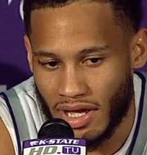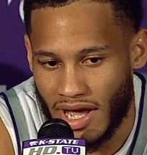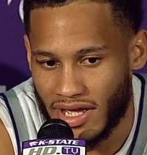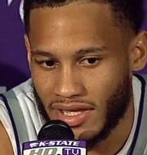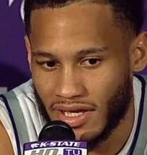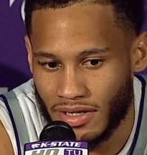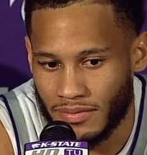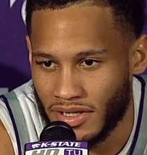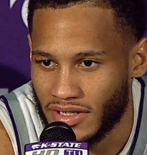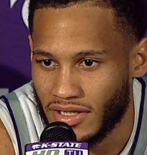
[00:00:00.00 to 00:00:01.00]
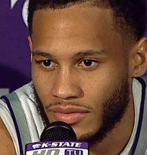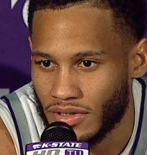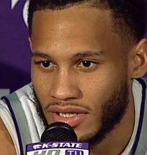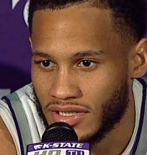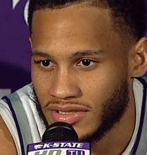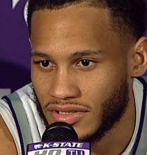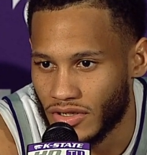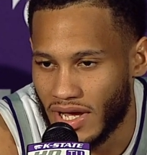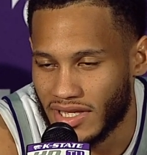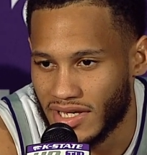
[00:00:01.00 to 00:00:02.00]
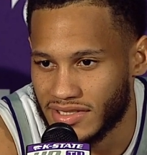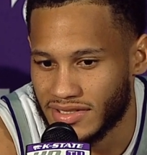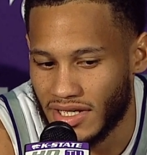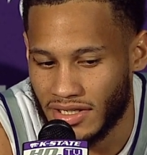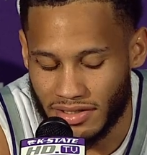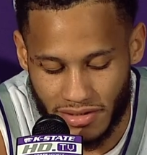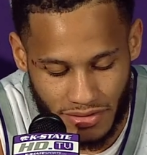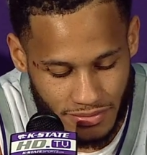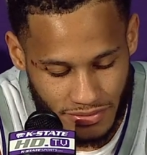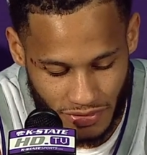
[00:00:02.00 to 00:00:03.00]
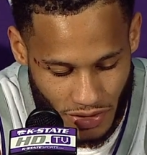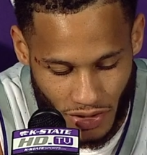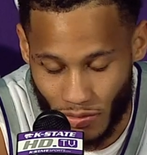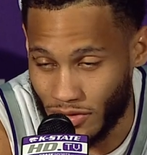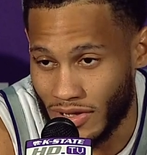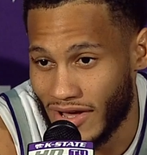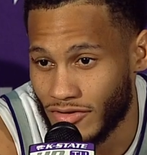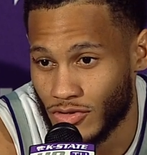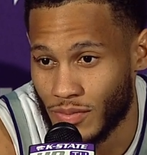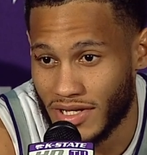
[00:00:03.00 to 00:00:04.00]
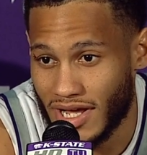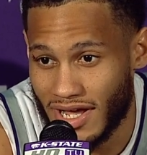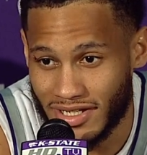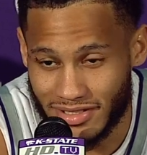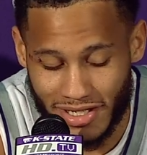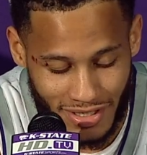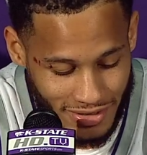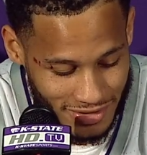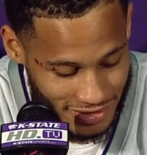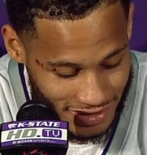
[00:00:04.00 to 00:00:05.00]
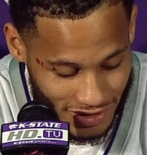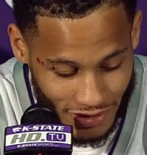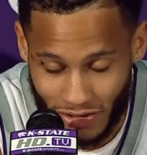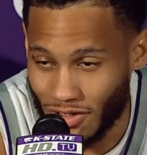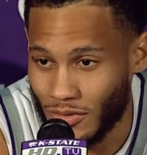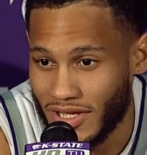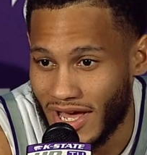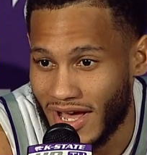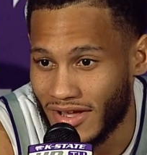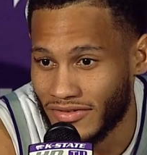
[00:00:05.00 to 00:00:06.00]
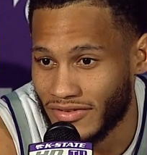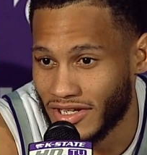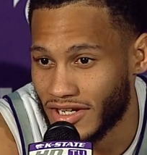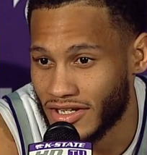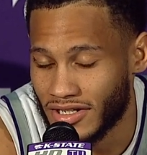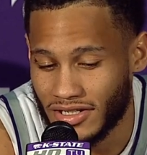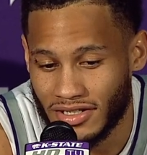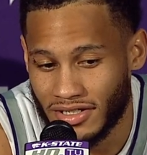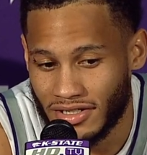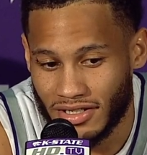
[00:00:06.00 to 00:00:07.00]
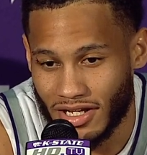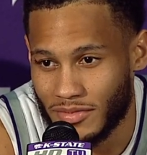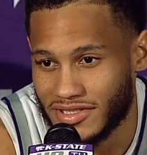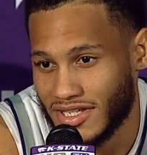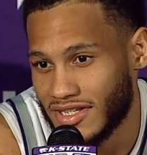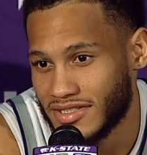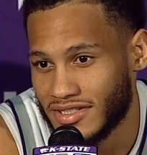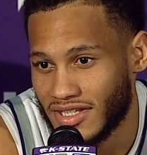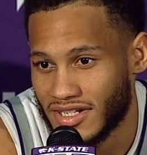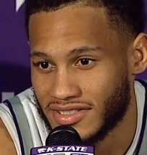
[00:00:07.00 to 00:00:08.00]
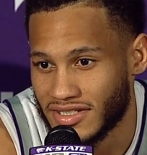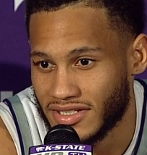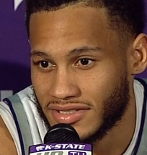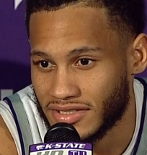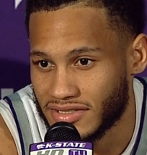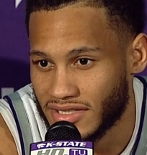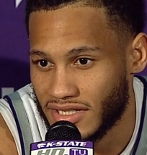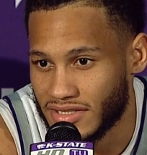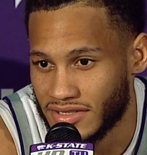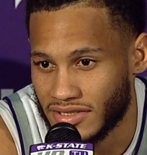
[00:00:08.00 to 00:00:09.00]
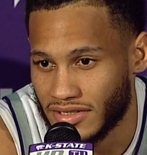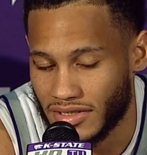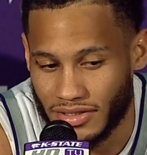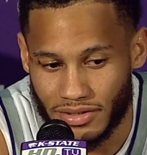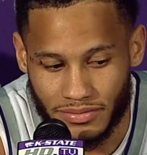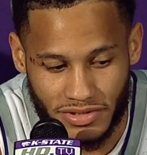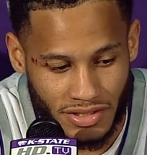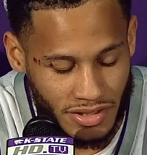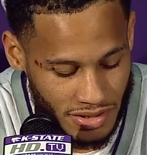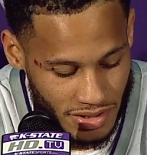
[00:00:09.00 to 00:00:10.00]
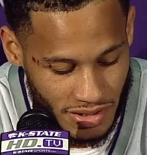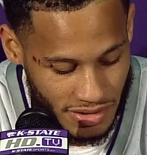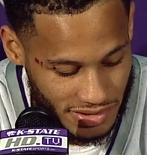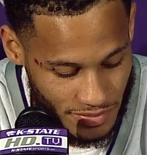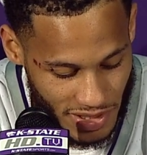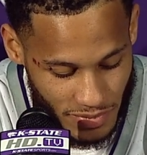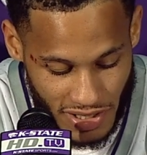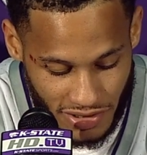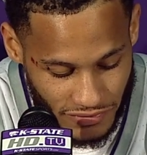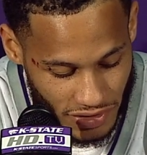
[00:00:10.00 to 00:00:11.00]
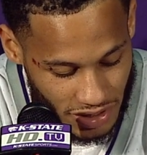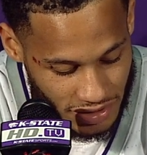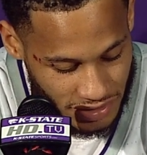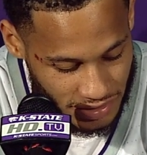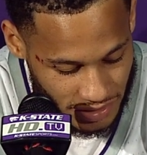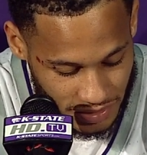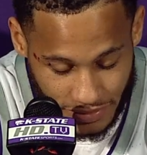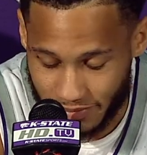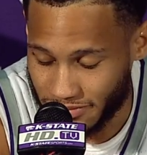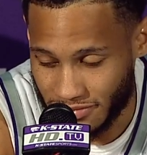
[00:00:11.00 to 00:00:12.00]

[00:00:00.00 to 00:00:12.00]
I am and he was. You know, at K State, um, when you have a group of guys like you know we have here, um, it's easy to get assists and it's easy um, to to make plays for others. Um,